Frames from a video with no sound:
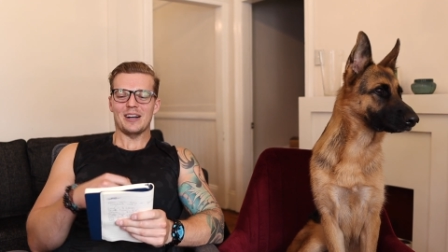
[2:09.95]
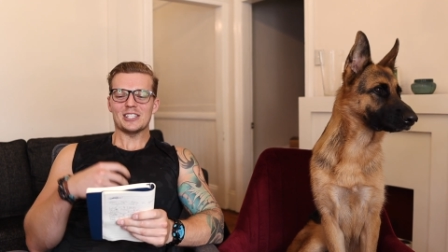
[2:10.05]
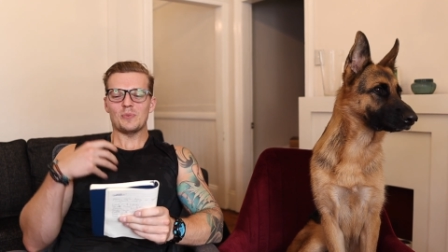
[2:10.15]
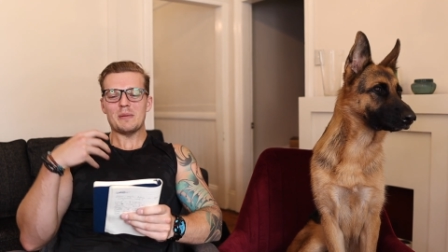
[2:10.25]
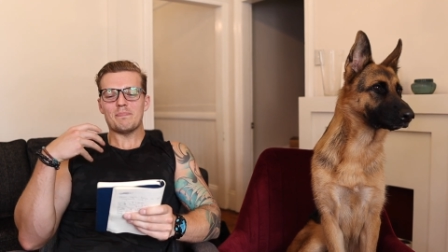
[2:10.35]

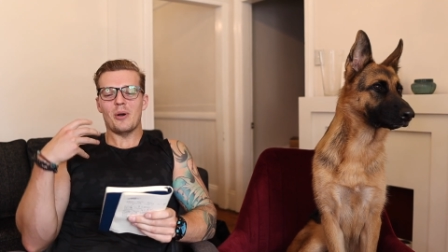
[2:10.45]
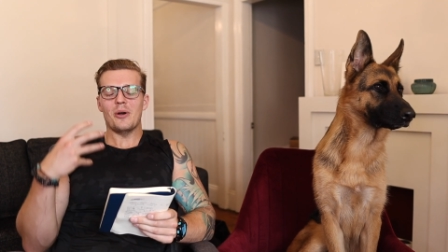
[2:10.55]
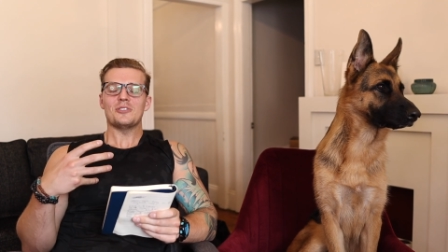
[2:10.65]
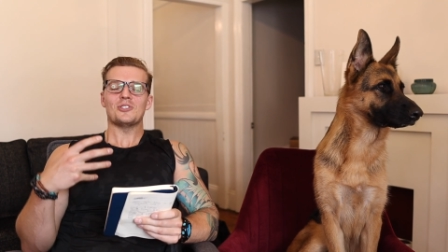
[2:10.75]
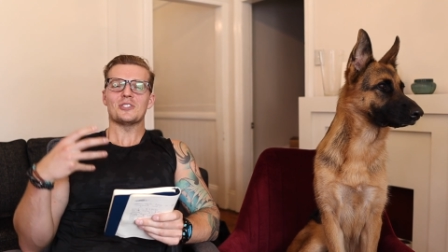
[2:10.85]
once we
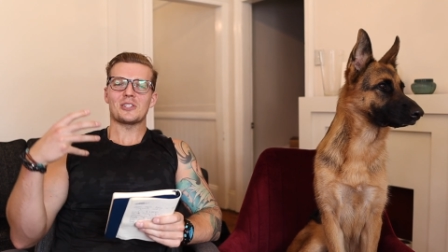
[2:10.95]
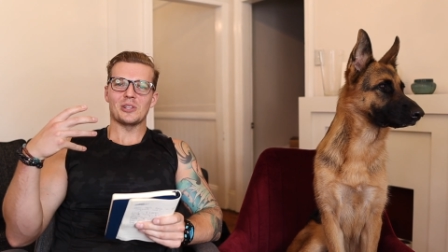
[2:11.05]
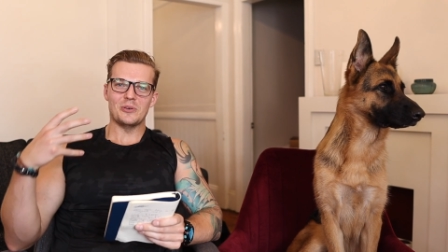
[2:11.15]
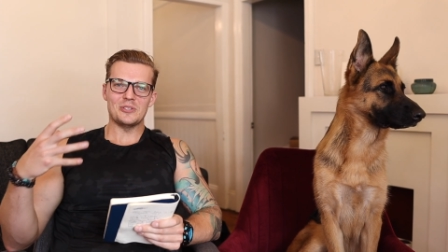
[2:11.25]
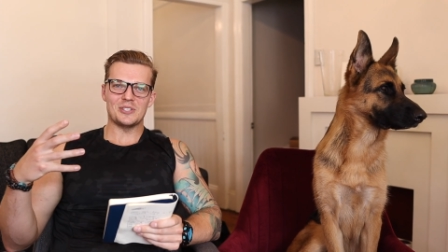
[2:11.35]
purchased
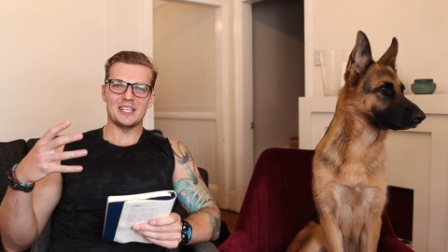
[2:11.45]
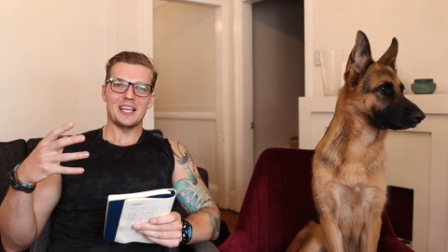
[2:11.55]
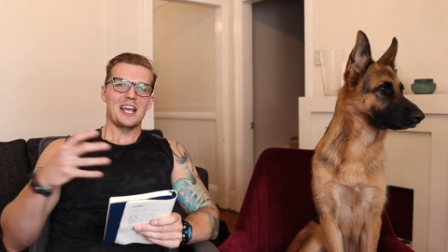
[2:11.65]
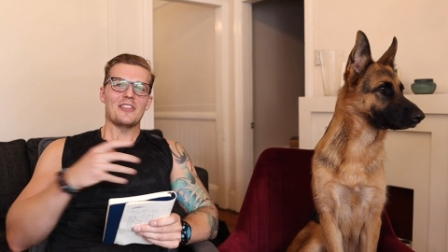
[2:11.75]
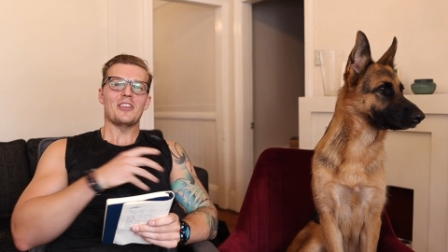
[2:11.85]
Lucy,